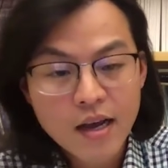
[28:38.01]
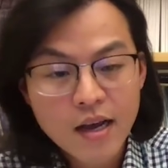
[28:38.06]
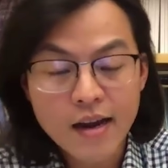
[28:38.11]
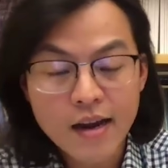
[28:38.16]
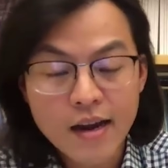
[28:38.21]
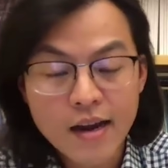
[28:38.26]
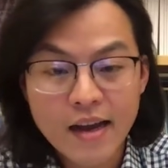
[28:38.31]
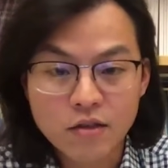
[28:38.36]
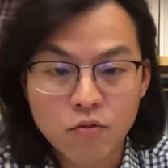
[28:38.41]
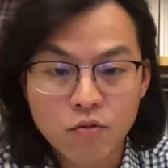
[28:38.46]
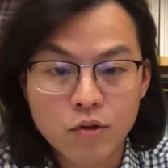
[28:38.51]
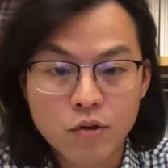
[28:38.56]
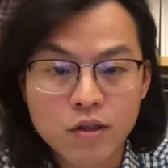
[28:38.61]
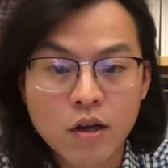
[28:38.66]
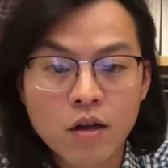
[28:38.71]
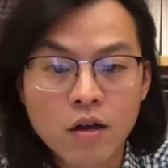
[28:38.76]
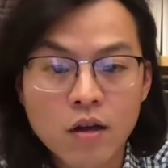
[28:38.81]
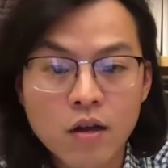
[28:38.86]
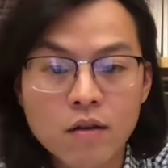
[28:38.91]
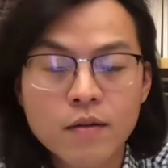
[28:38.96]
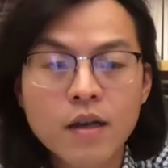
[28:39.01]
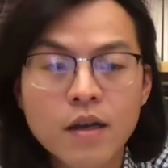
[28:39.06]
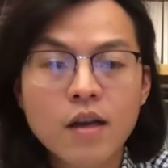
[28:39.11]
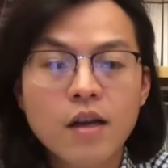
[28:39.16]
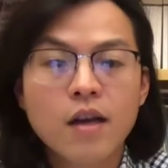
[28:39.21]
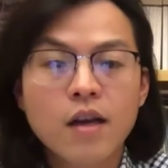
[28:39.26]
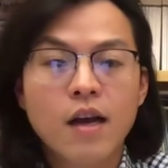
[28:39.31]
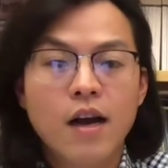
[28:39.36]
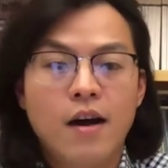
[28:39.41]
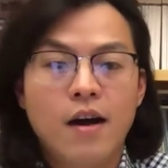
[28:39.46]
And as a result,
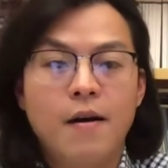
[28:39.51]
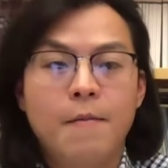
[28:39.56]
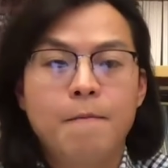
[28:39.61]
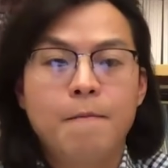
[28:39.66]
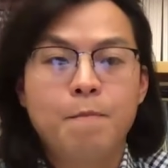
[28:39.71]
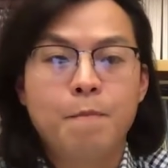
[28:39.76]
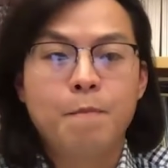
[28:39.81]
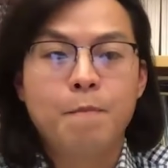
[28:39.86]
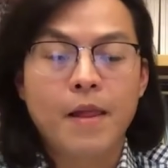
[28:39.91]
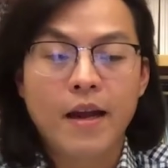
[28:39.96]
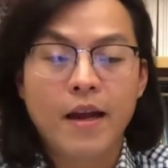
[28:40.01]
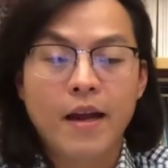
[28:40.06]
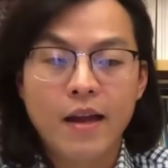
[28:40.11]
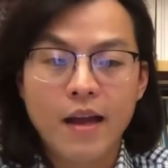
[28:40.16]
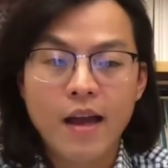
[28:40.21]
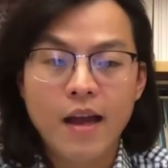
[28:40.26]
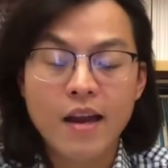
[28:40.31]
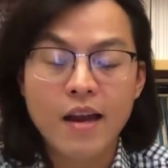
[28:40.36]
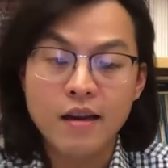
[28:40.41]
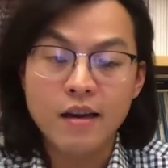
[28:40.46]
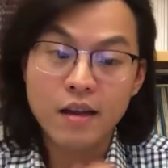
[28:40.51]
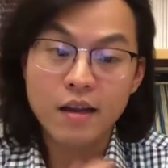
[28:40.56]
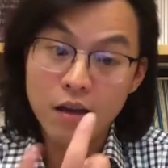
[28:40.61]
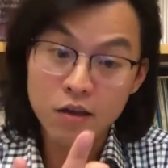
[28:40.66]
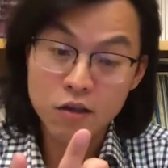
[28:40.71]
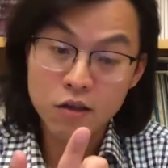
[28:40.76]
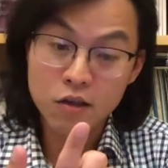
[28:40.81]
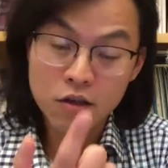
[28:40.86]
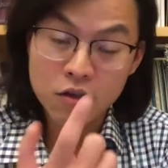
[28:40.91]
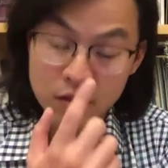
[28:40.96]
um, and
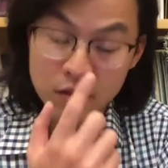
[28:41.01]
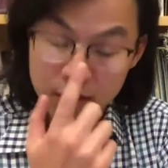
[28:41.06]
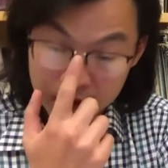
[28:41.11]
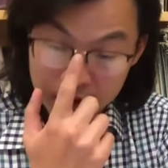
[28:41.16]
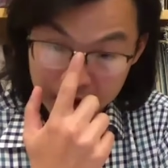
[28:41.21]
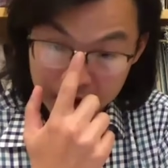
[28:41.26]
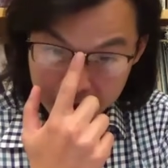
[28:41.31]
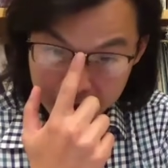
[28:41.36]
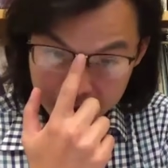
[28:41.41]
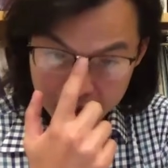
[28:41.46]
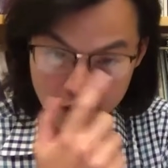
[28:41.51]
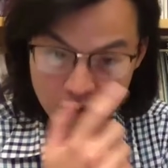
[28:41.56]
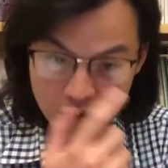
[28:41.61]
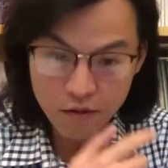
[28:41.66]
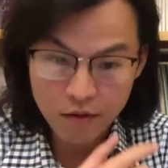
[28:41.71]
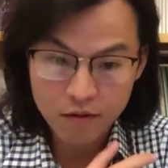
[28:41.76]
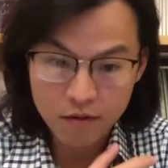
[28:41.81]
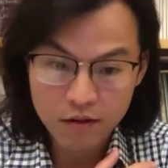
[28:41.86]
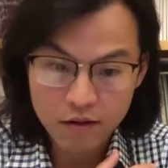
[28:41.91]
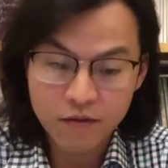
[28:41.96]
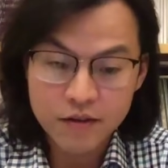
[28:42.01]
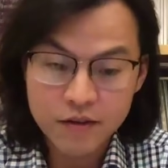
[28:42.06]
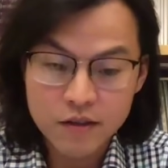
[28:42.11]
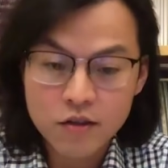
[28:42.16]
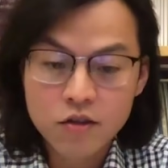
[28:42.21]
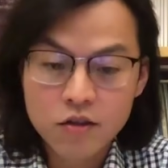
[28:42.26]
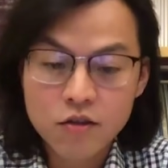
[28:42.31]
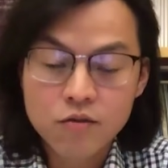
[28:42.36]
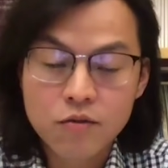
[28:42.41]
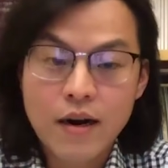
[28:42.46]
additionally, they, the
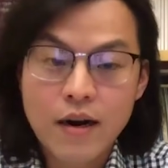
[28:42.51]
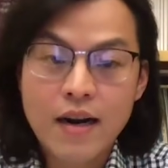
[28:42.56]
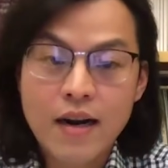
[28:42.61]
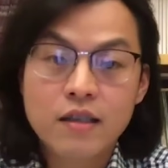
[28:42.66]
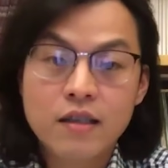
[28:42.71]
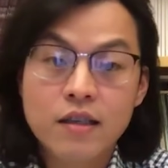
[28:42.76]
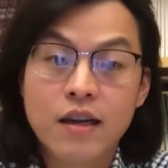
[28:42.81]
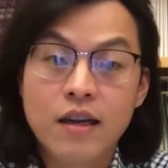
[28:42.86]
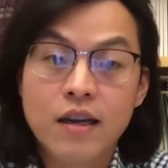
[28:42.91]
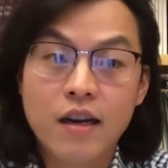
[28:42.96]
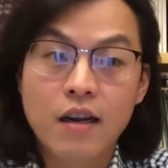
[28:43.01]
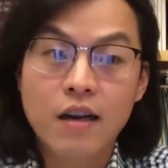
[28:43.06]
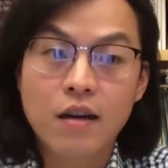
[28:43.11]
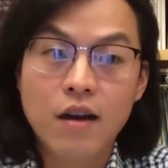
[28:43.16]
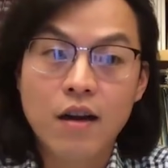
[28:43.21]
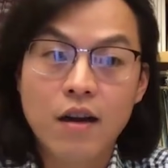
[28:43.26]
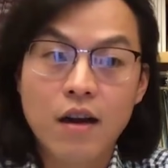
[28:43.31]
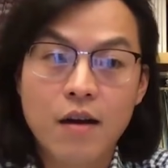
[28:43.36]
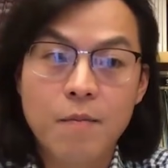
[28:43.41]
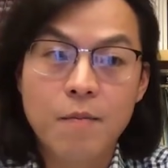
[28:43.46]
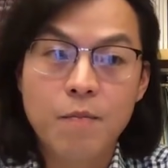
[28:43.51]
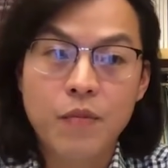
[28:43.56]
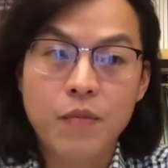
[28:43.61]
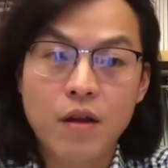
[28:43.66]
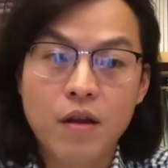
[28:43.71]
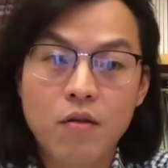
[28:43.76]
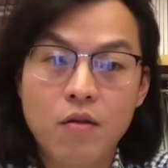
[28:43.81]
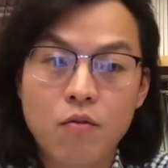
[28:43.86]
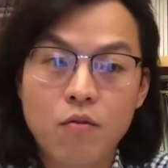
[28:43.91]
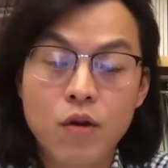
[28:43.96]
physicians were actually getting um,
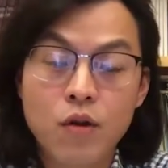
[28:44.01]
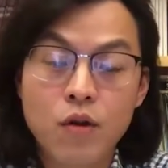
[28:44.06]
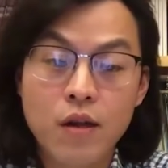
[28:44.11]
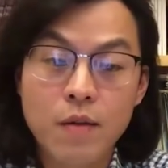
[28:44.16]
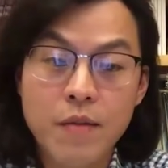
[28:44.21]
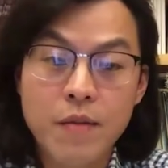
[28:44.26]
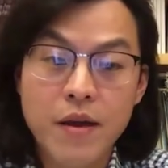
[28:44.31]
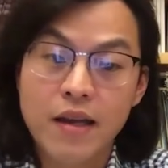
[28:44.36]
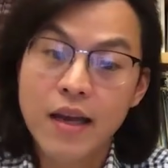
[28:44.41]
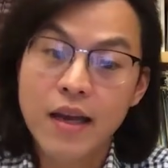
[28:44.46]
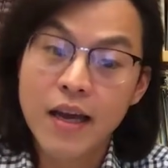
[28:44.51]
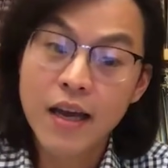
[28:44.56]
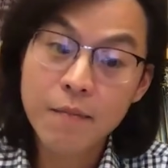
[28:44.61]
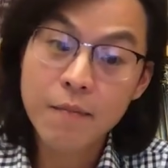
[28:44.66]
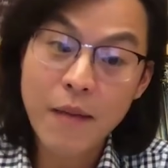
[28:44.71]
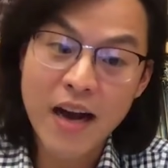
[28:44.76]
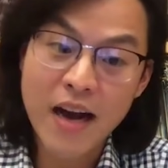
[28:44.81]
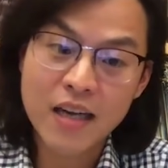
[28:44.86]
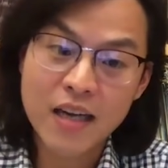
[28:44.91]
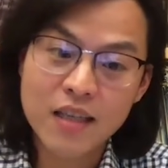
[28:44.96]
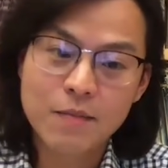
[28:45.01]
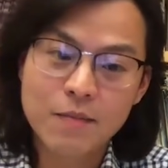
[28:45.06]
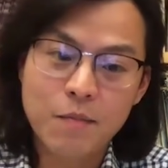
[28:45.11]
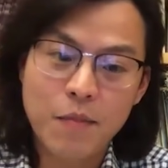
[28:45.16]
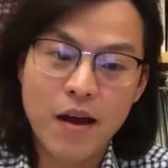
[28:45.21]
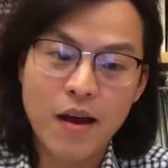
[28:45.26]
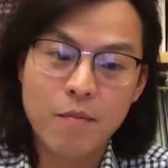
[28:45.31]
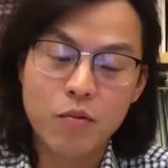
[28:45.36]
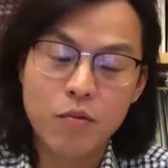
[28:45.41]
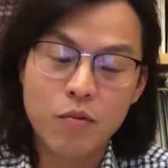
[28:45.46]
really big kickbacks
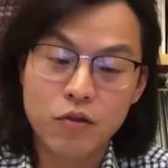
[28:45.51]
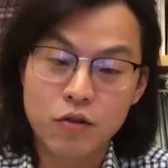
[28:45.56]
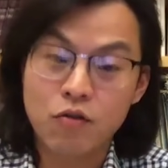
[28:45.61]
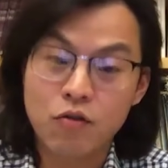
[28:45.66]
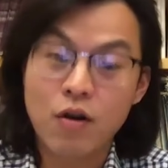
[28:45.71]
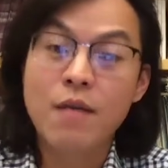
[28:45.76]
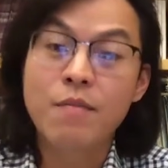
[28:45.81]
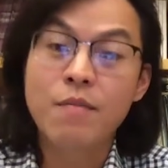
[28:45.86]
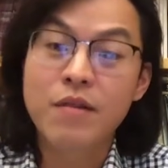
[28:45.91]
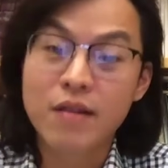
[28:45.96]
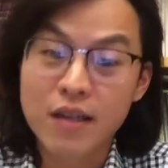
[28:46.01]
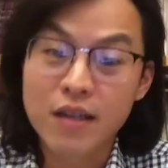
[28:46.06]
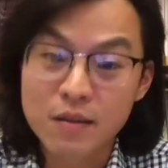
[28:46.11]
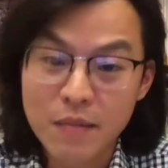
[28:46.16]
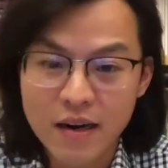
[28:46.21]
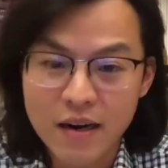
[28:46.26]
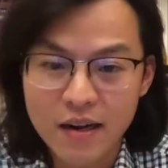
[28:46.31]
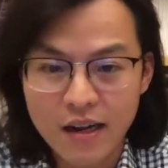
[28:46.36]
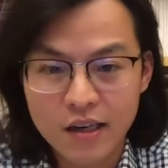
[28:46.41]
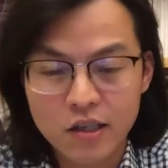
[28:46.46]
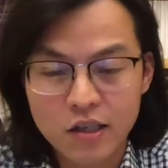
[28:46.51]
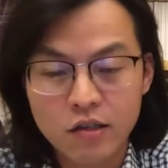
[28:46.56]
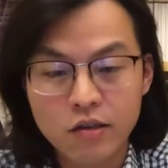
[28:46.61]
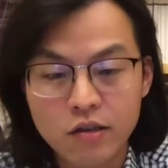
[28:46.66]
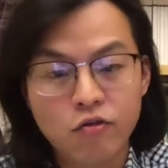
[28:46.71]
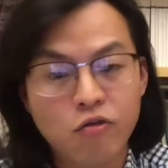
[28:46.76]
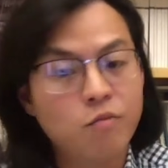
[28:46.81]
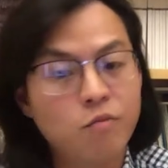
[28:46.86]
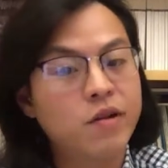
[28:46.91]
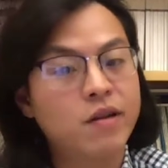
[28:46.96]
by prescribing these
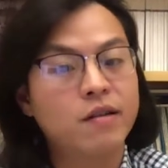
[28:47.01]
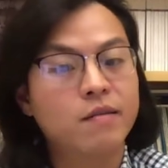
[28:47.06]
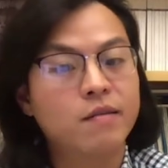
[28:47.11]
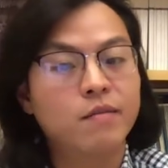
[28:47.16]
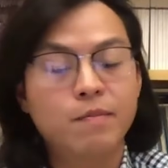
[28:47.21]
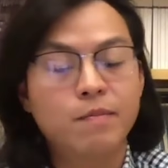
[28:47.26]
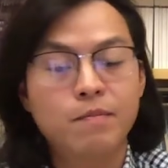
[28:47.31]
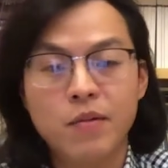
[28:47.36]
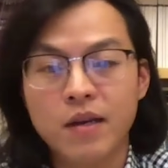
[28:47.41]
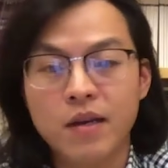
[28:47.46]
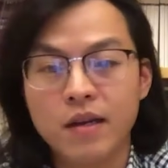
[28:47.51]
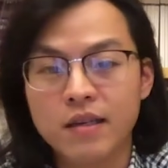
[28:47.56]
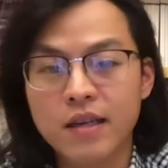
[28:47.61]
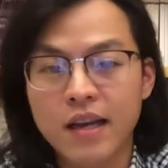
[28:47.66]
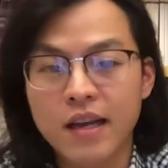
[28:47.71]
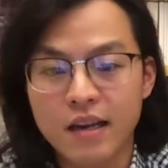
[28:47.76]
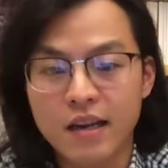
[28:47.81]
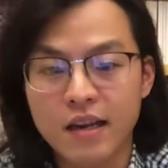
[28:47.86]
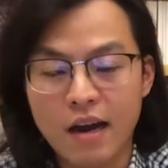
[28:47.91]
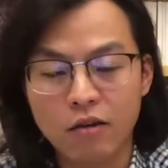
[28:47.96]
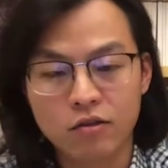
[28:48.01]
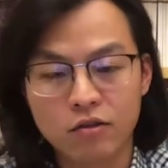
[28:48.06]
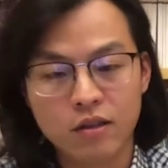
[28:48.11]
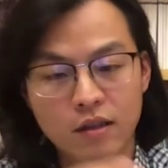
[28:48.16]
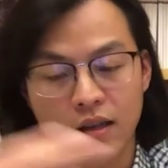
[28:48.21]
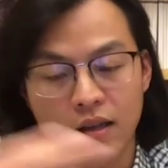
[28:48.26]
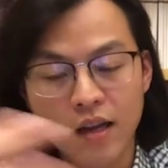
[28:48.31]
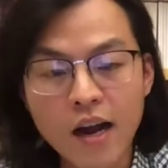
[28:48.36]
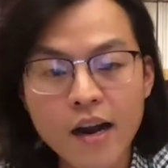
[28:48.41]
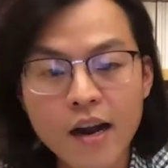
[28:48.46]
medications or being, being taken out to
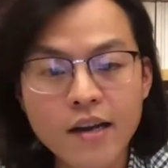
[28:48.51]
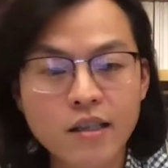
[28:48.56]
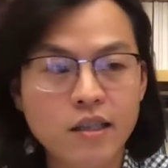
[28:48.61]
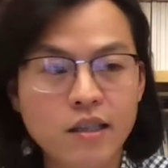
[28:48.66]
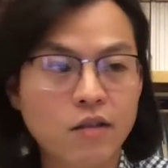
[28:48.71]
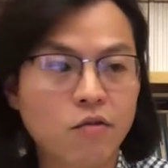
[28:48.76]
lunch.